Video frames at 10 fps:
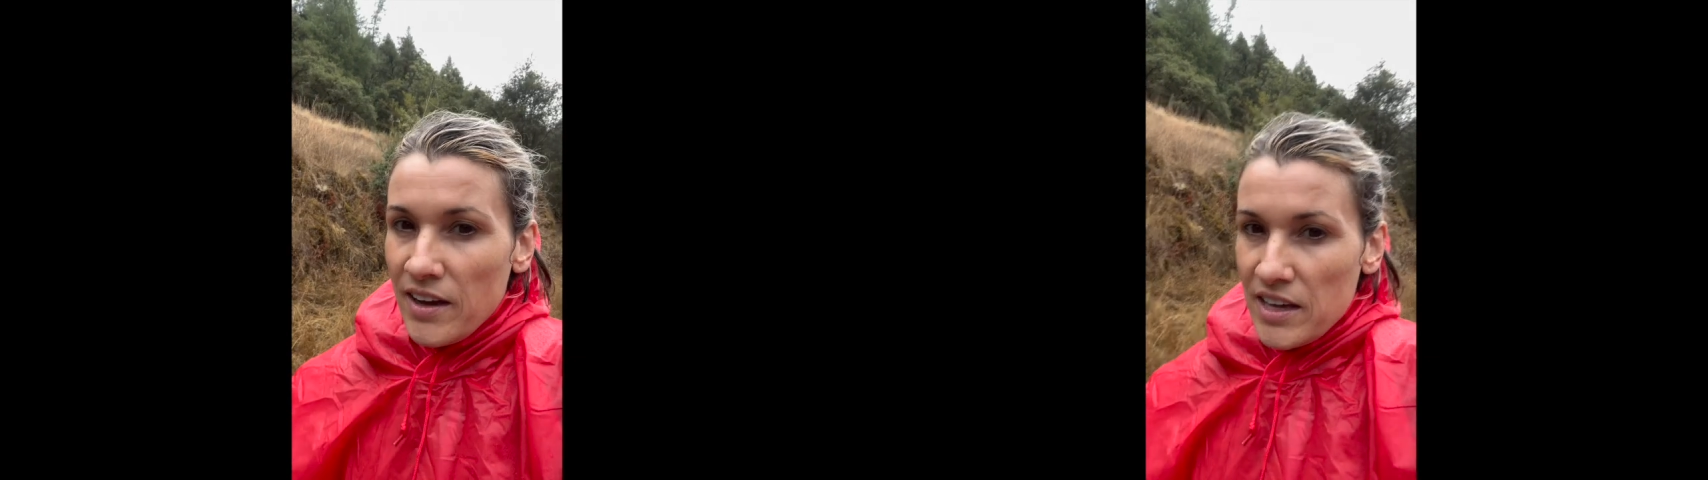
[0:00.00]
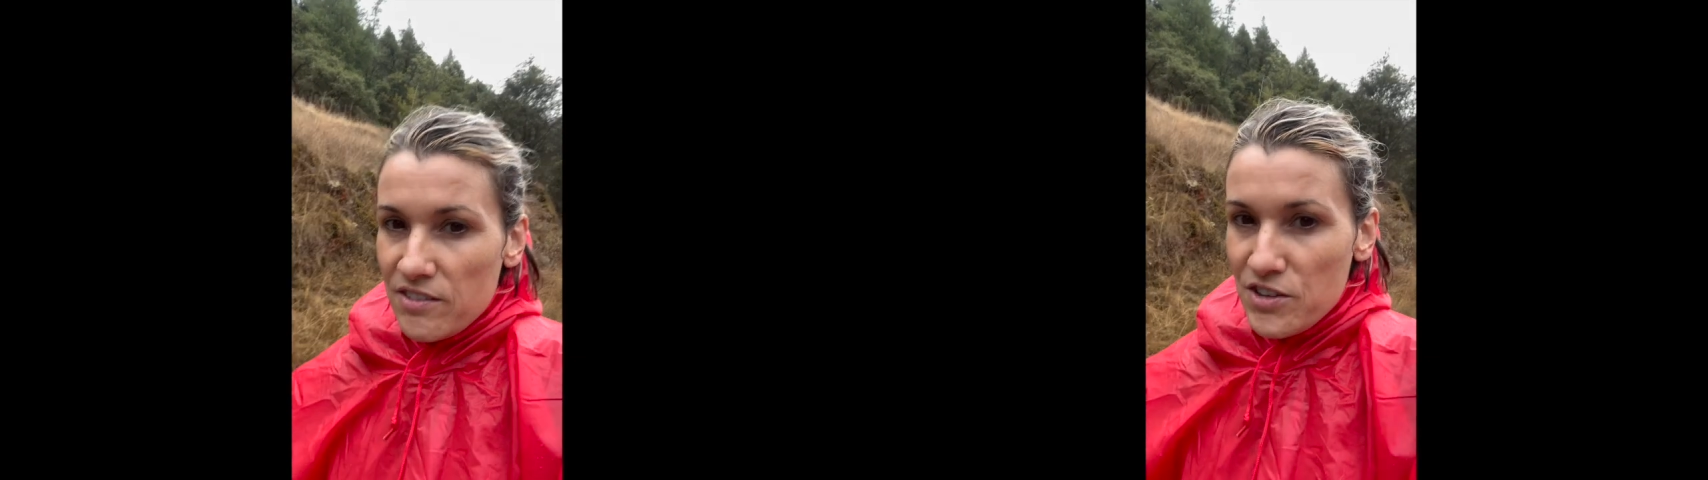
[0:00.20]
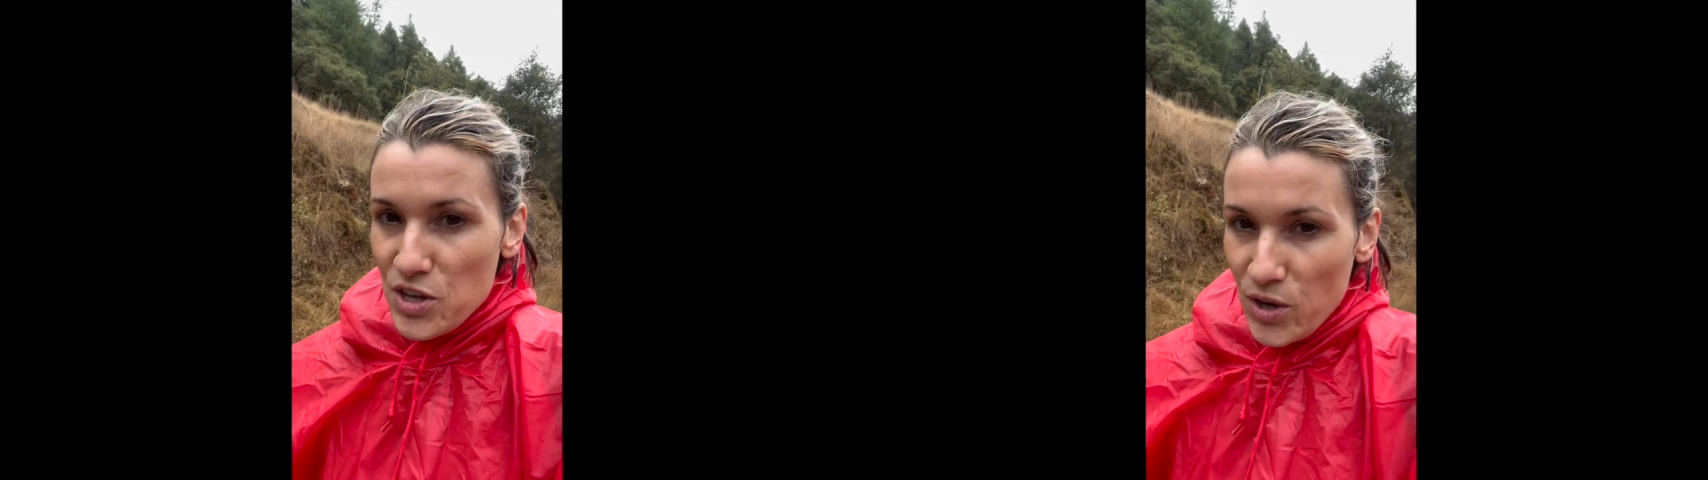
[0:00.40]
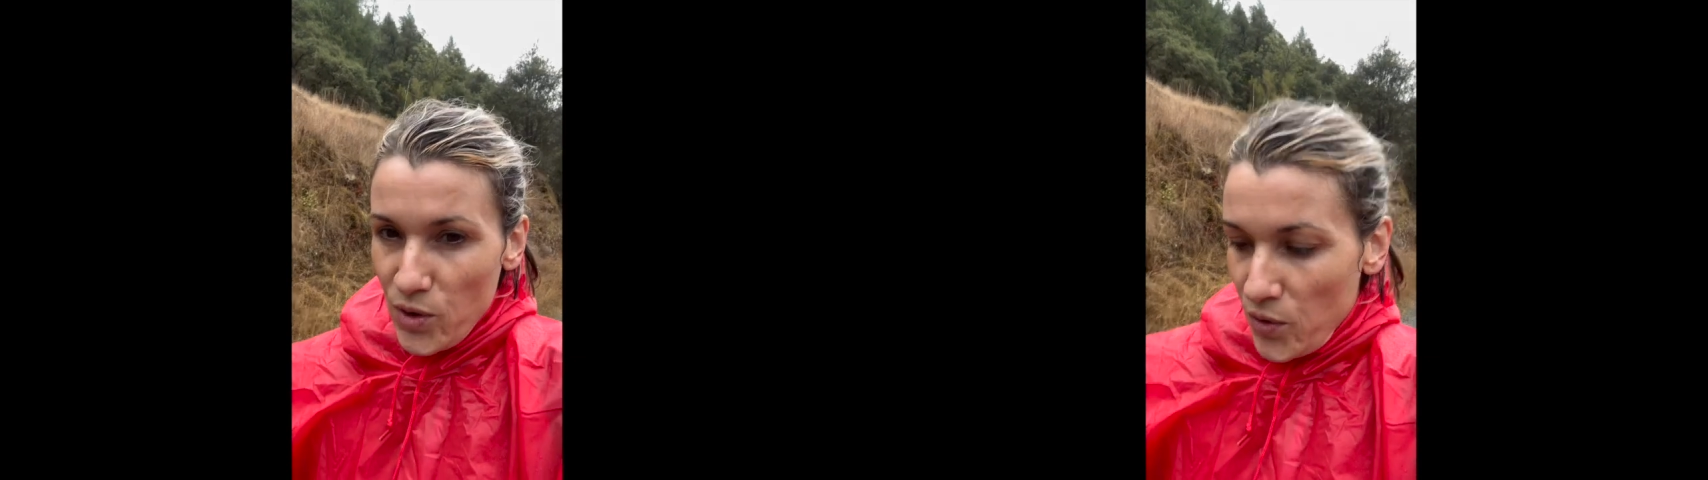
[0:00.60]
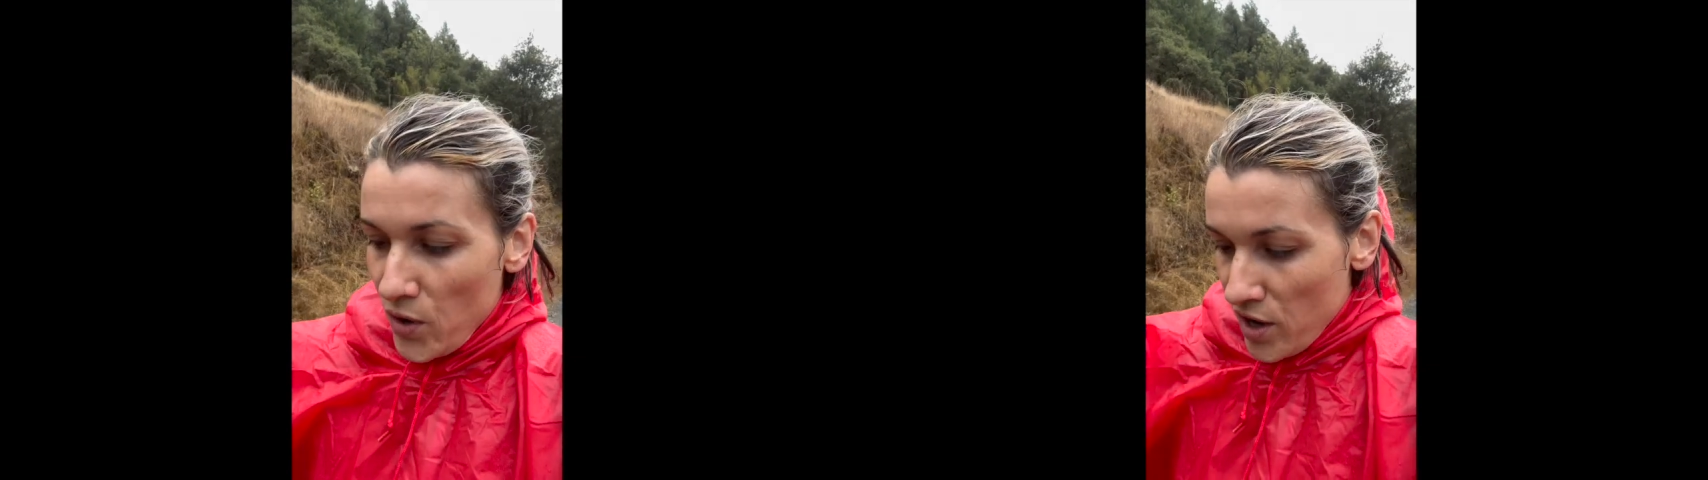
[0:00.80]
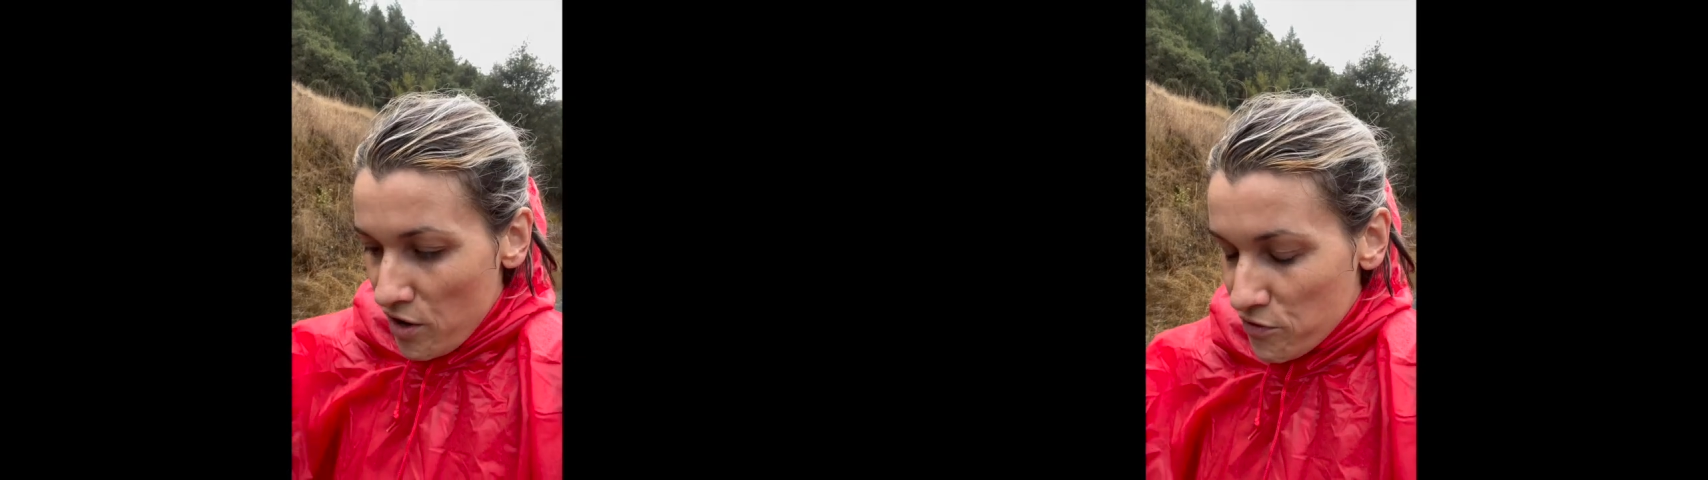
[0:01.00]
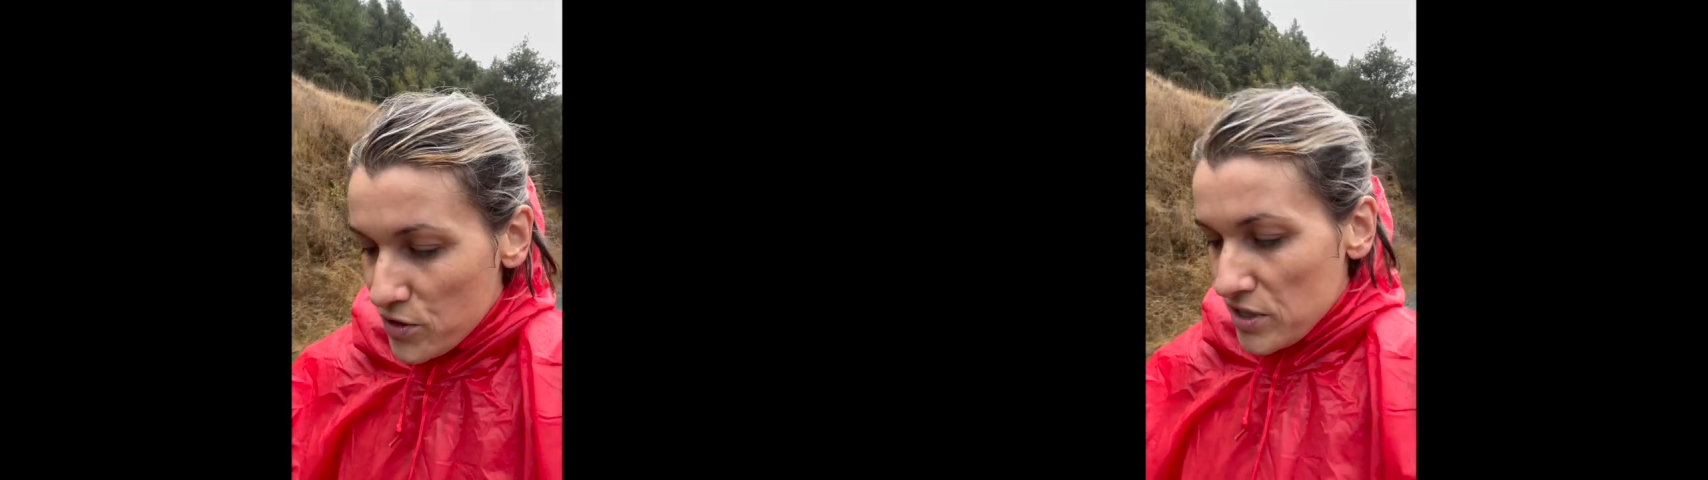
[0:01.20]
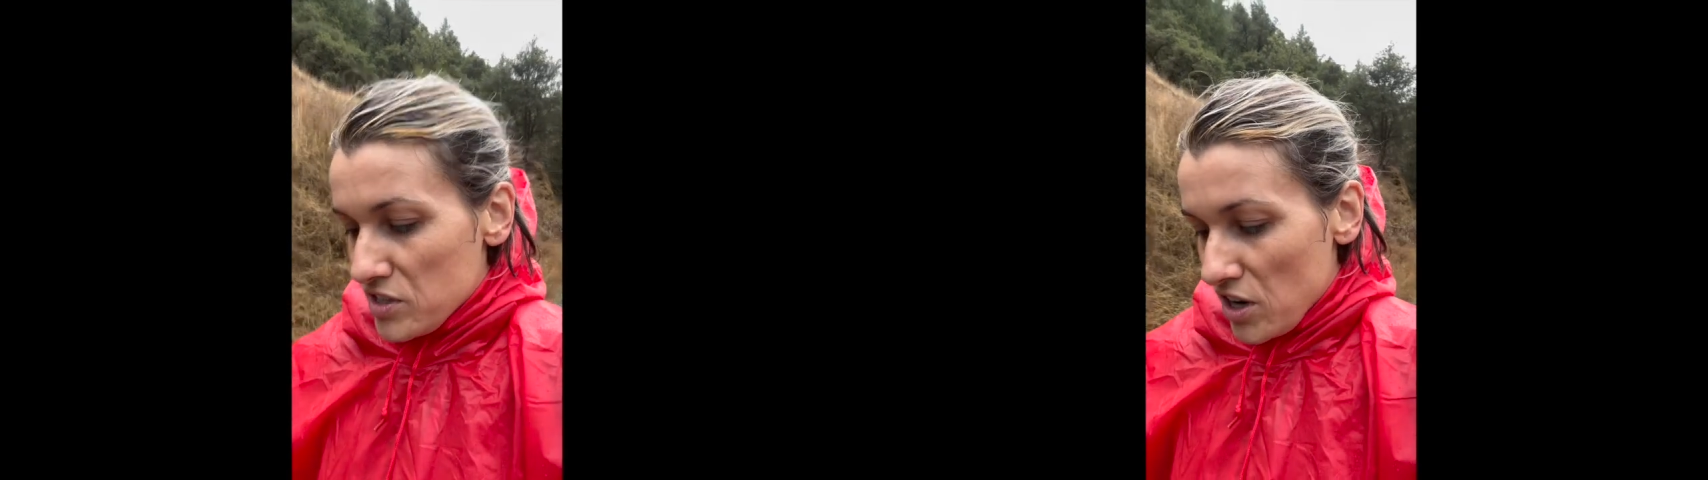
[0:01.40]
even though
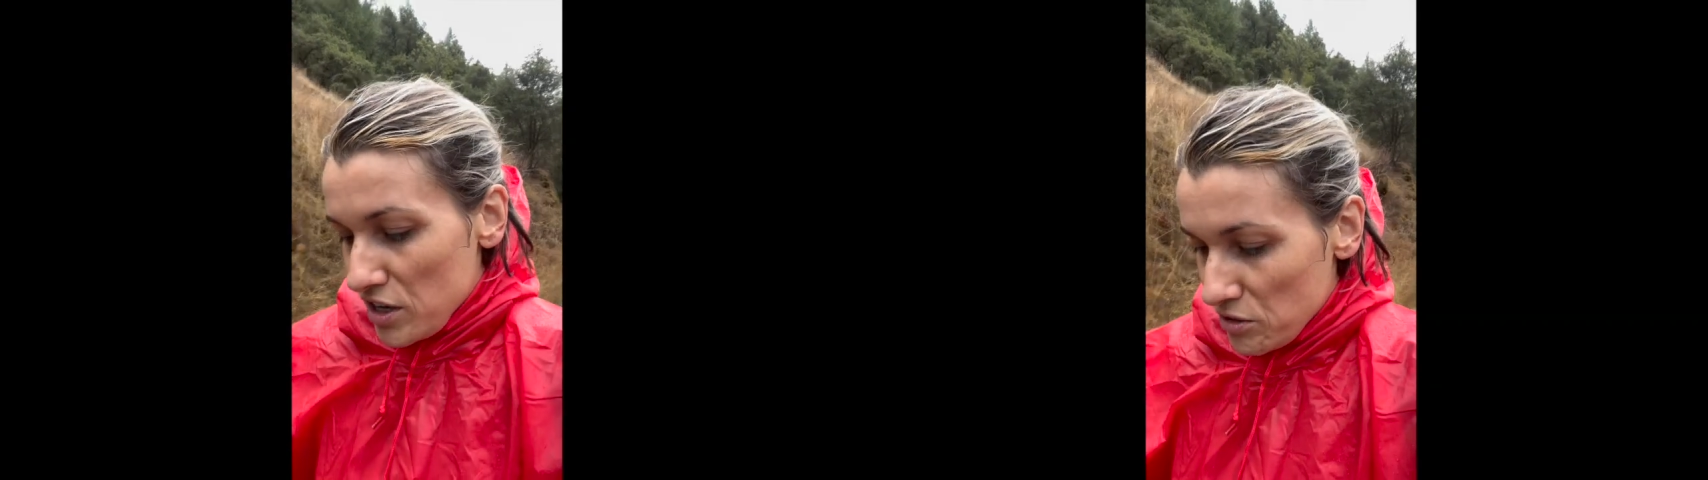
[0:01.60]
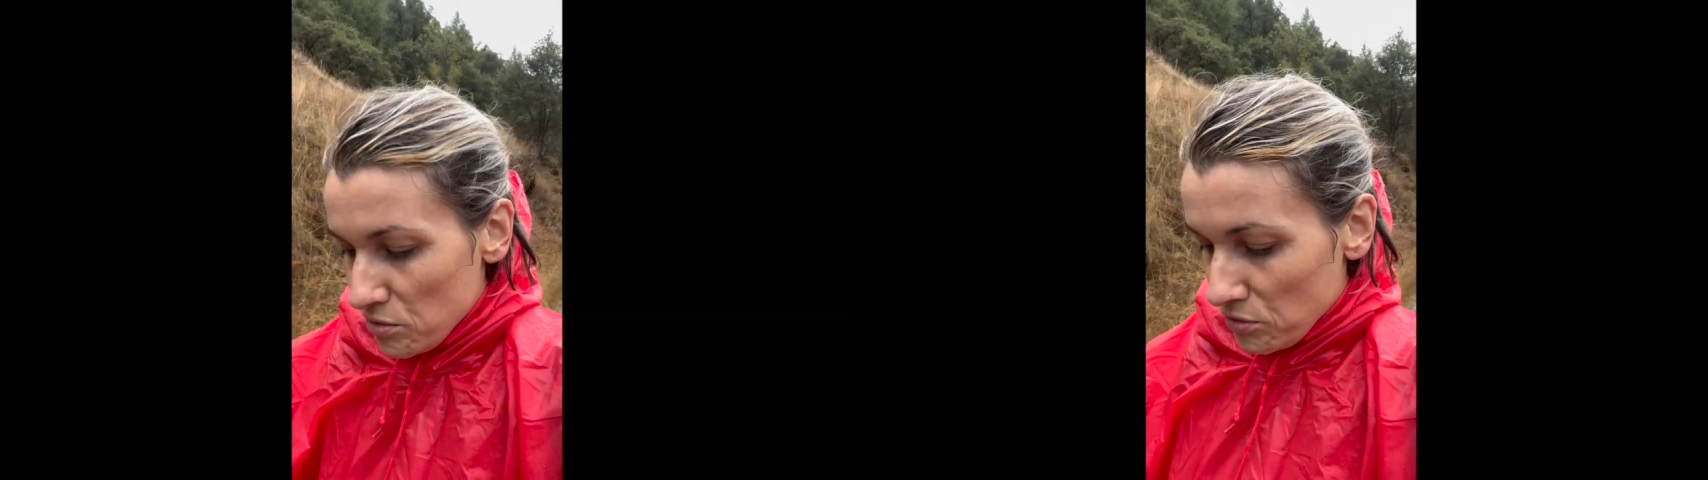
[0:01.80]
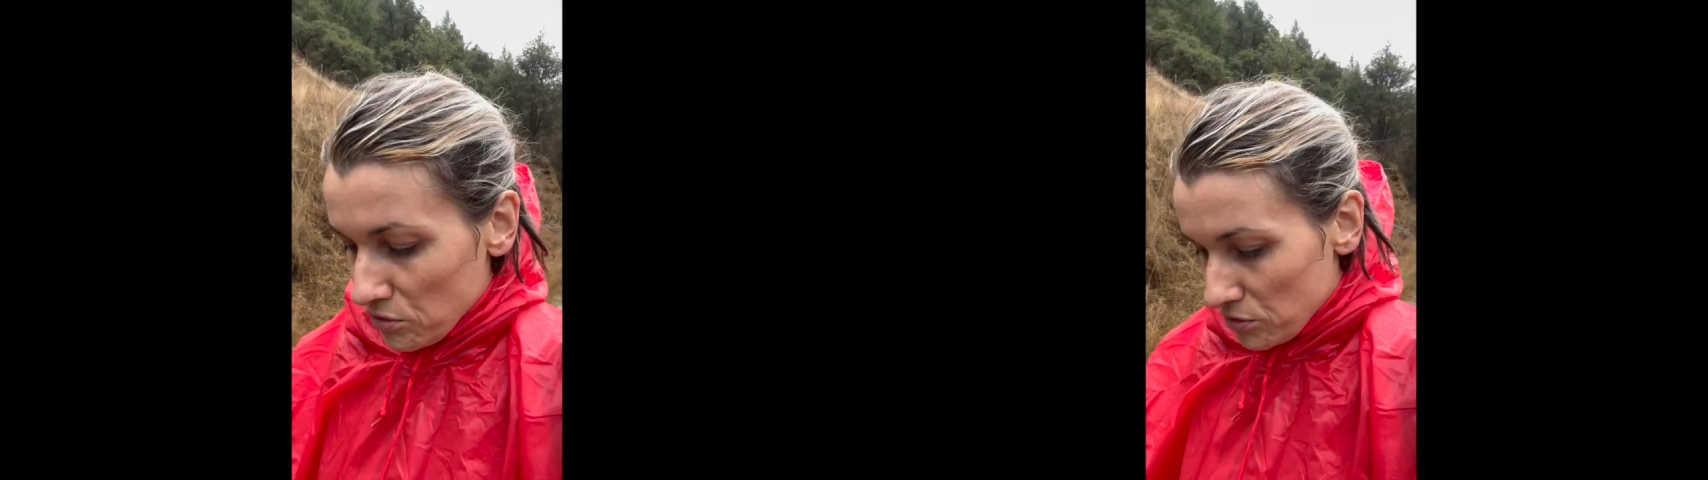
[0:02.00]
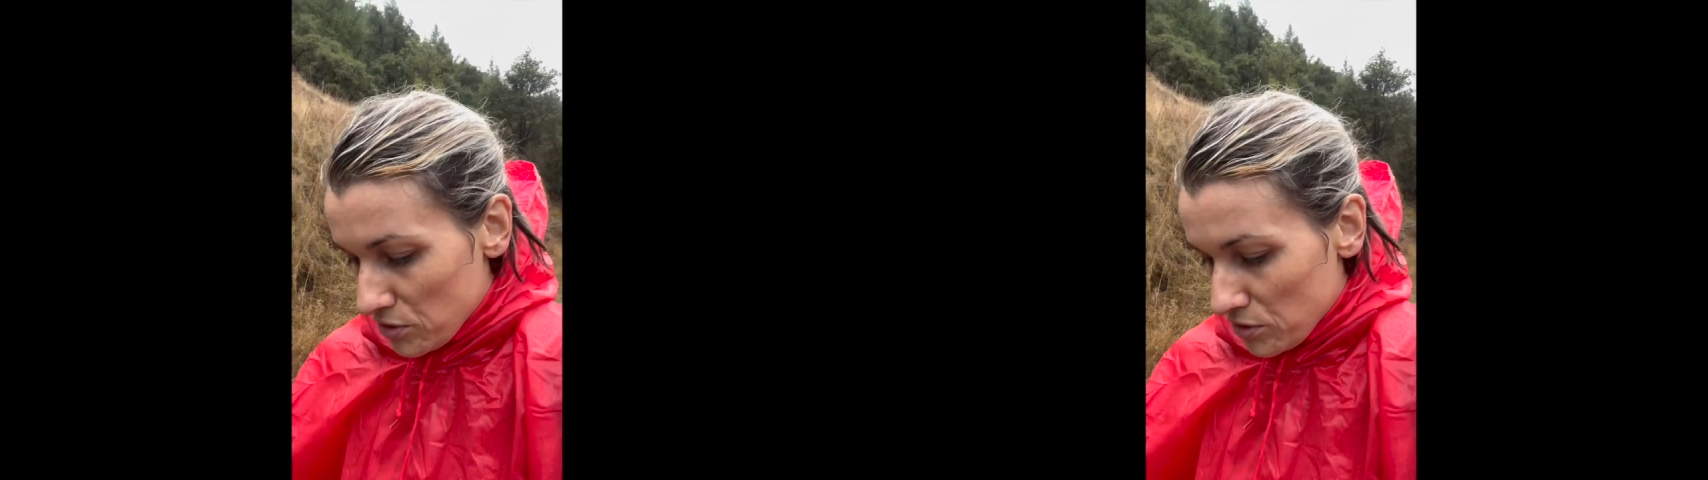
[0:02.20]
food has gone through